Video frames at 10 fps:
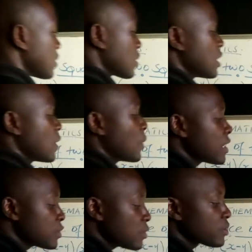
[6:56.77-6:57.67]
So they
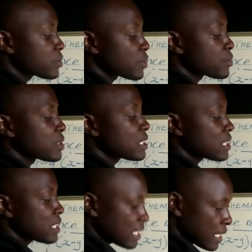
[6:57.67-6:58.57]
want you also to
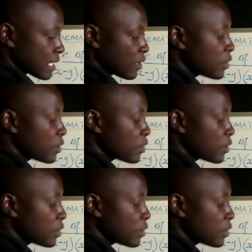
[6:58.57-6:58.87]
say